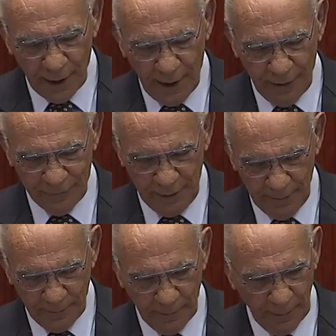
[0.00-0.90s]
after
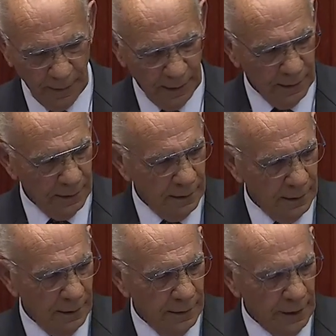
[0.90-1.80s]

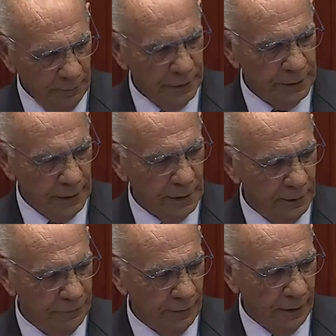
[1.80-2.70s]
that
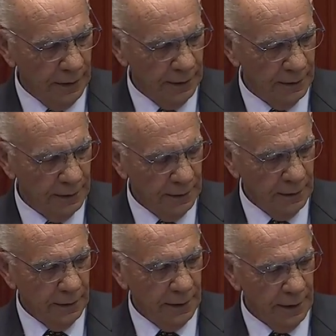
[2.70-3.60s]
particular fire,
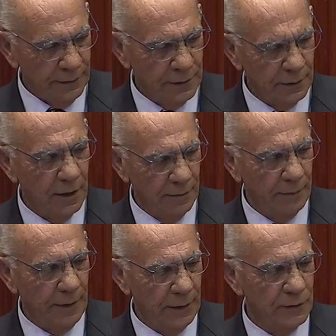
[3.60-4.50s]
and at the time
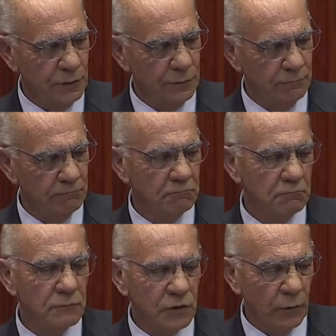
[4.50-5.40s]
about
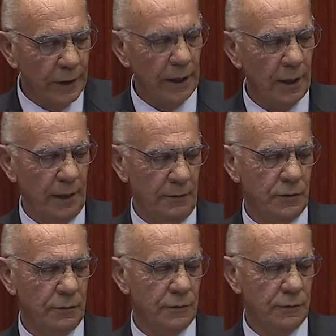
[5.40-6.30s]

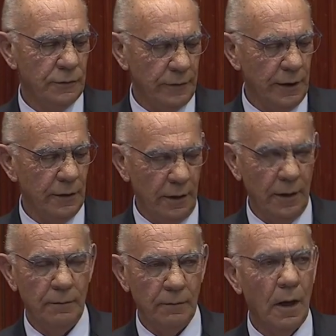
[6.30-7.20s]

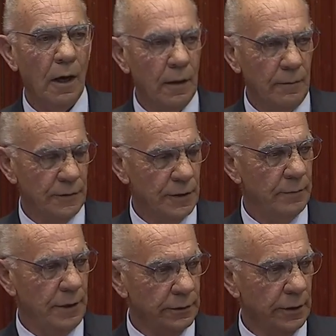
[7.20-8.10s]
29 homes had
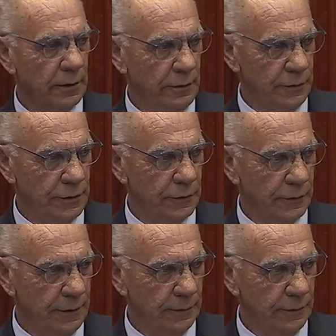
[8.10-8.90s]
been totally destroyed.